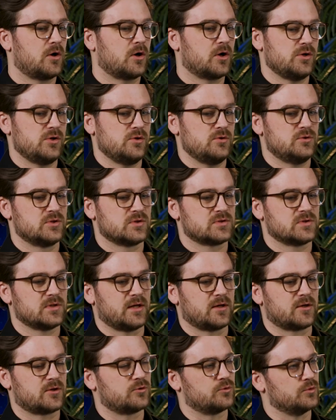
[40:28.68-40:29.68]
Are you just
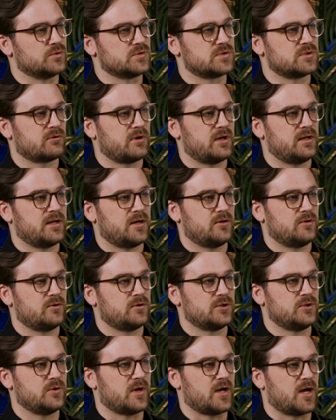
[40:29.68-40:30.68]
like cruising right now?
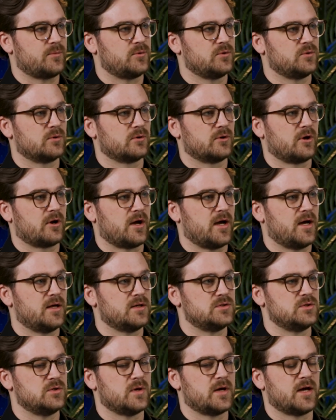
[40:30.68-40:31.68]
Are you happy with where you're
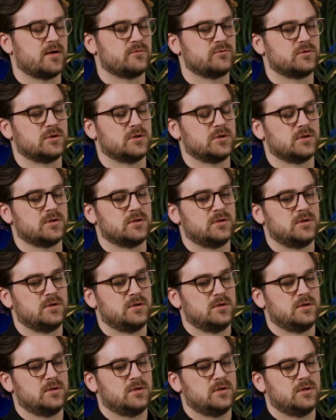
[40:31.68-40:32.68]
at? Do you ever
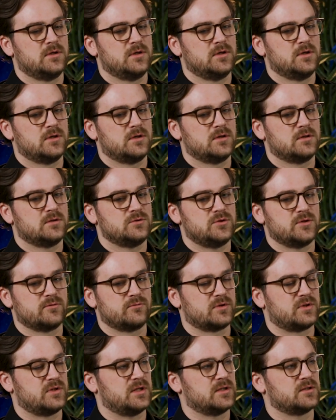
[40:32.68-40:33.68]

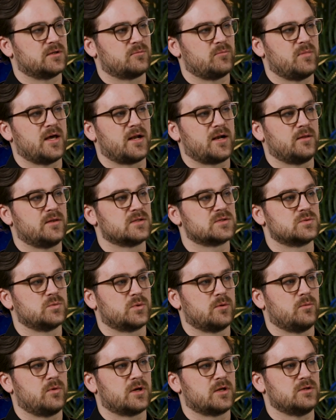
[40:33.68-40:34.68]
think like, man, this is
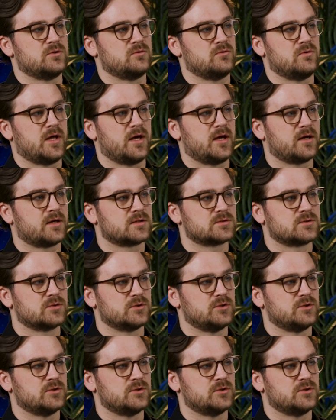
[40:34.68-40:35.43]
what I want to do next?